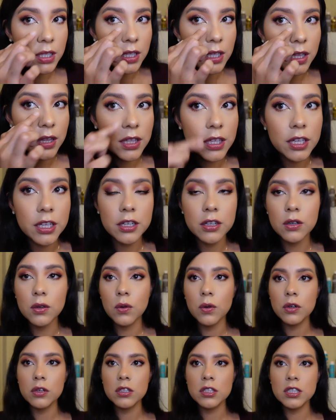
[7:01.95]
in the inner
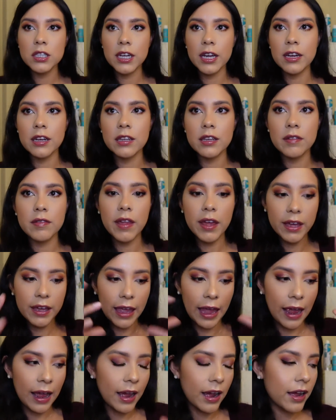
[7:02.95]
corner to kind of give that
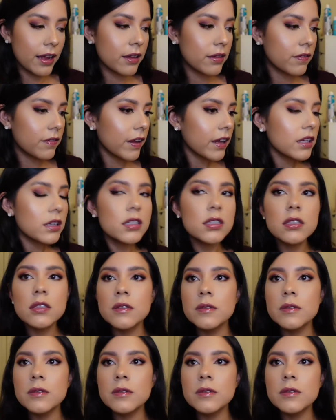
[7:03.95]
cat eye effect.